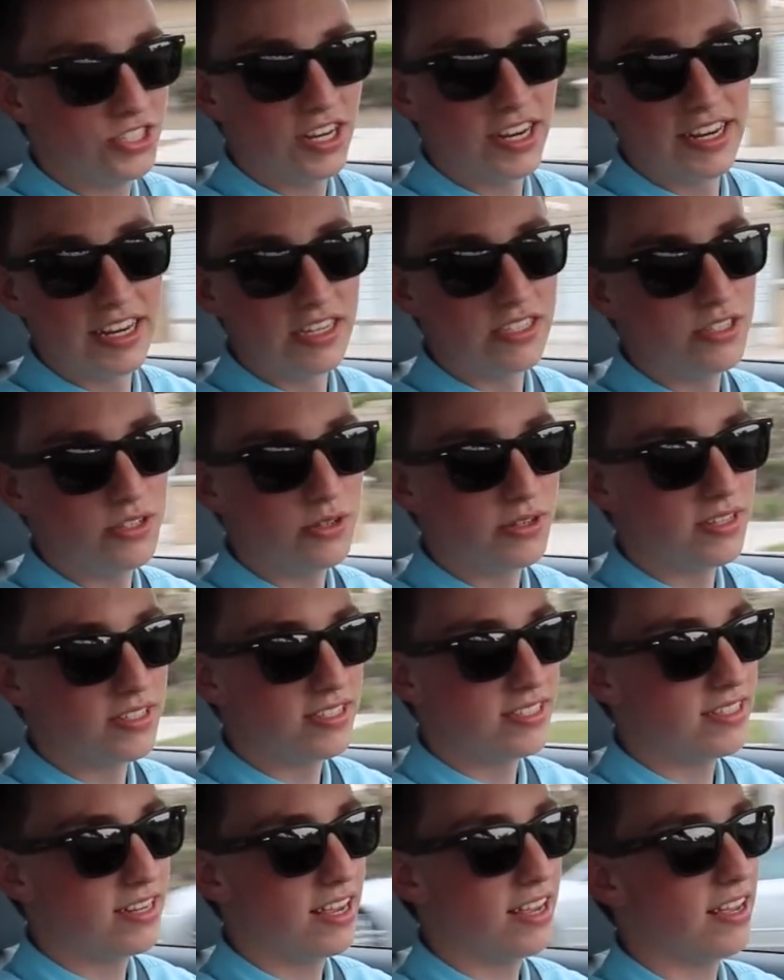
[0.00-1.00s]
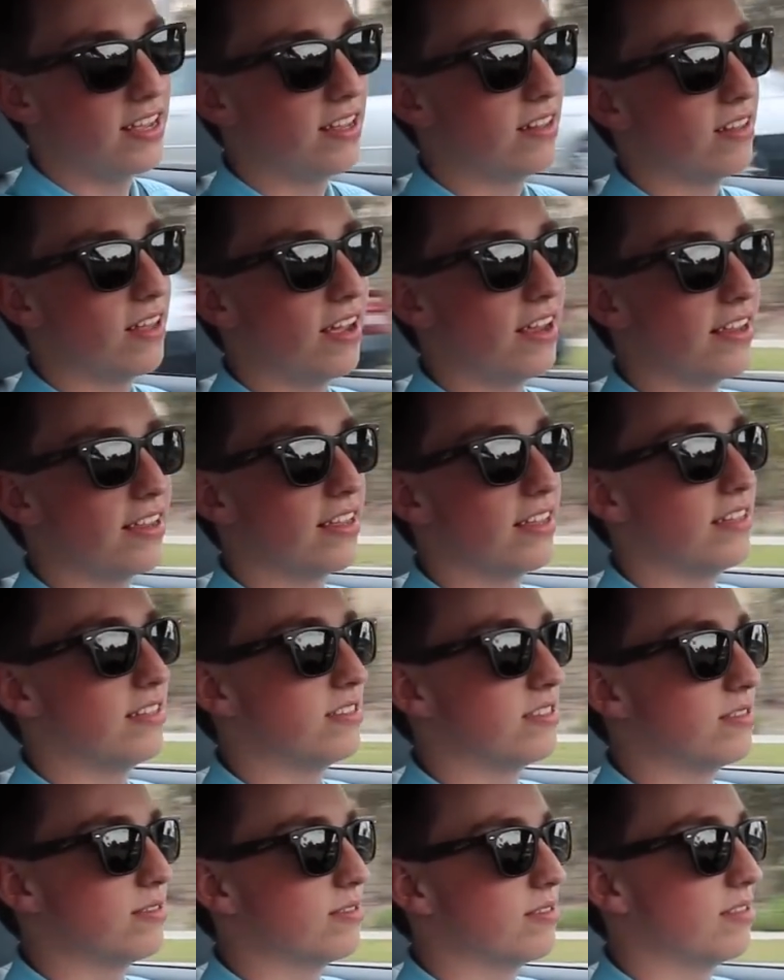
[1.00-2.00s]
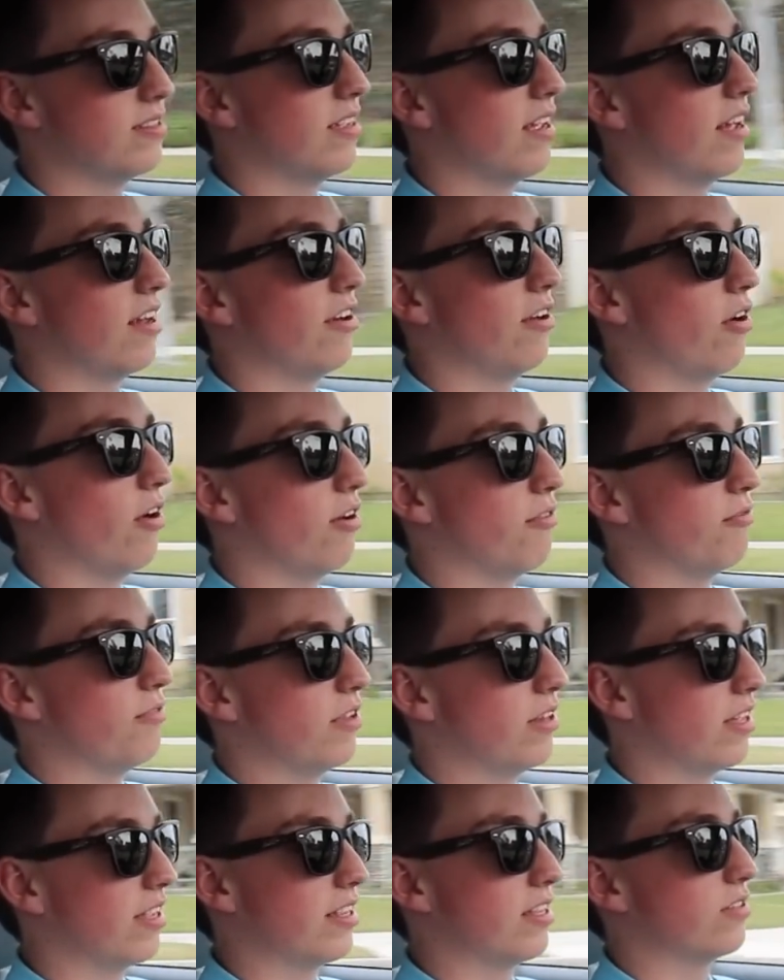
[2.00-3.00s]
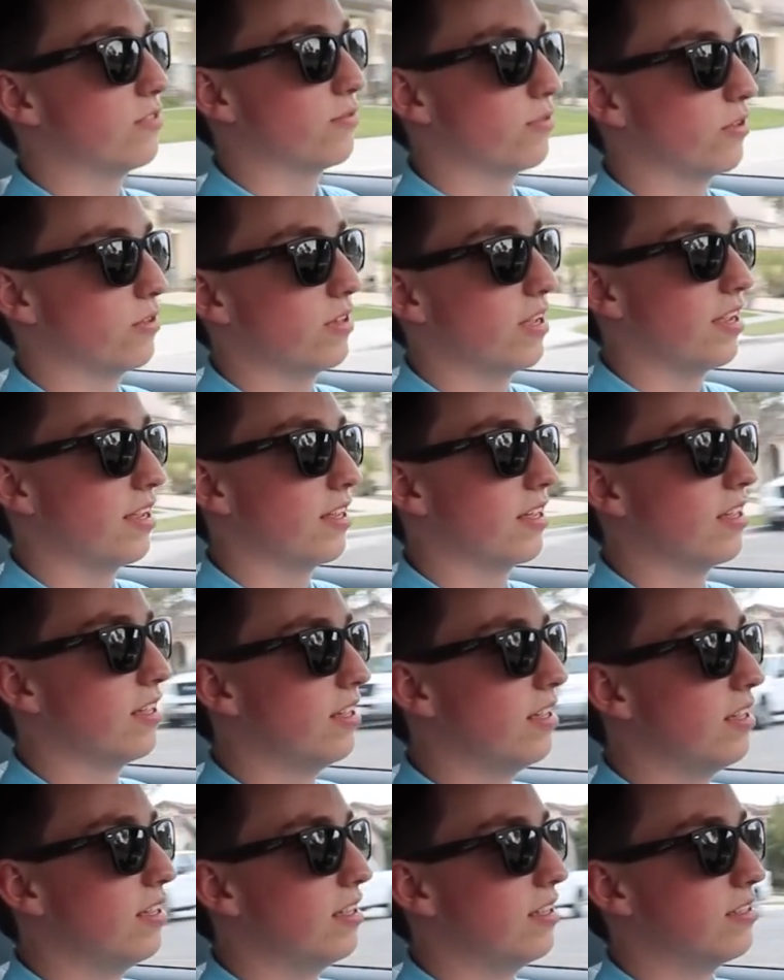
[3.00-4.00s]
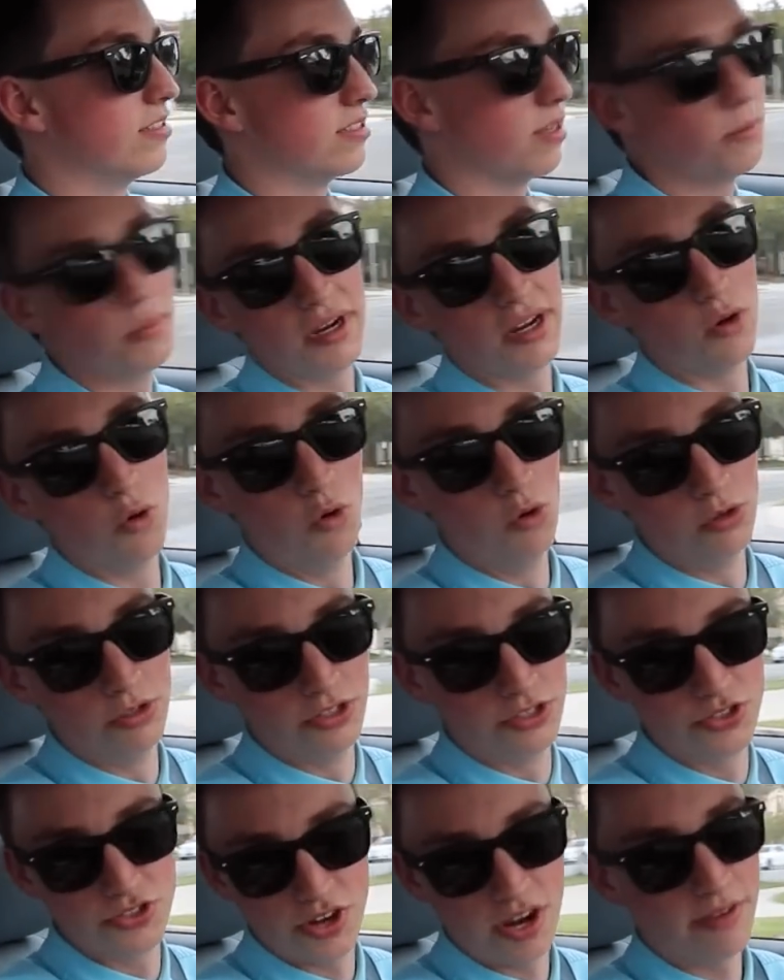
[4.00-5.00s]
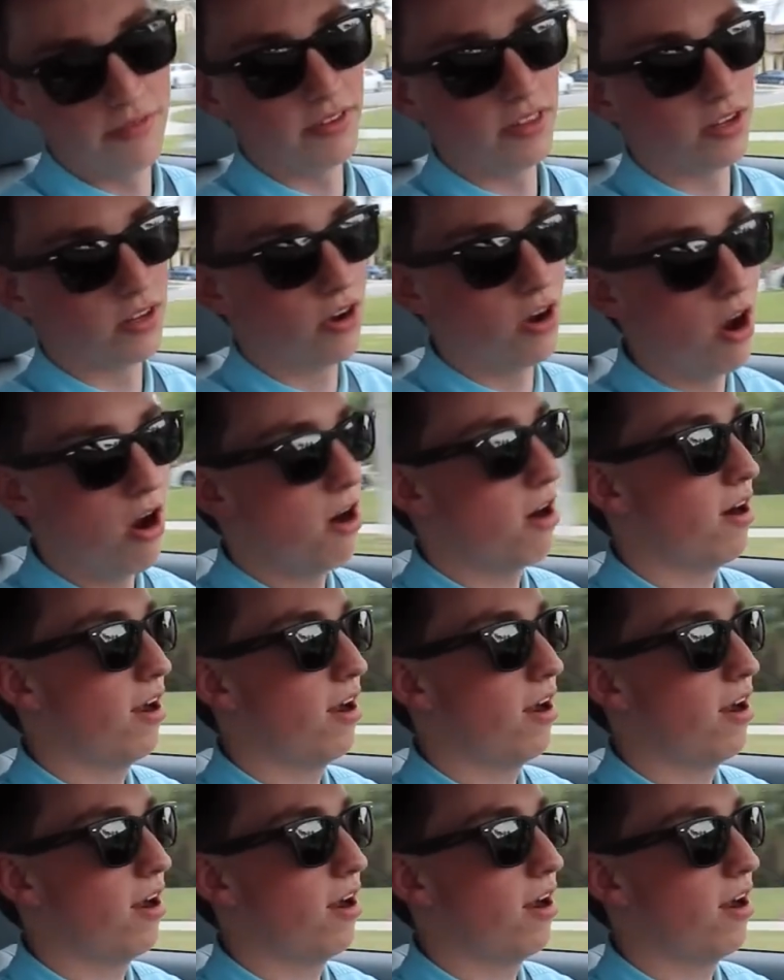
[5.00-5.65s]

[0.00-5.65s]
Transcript: I guess you could say. Like, it's, I don't know, I feel like it's for like somebody older driving the car.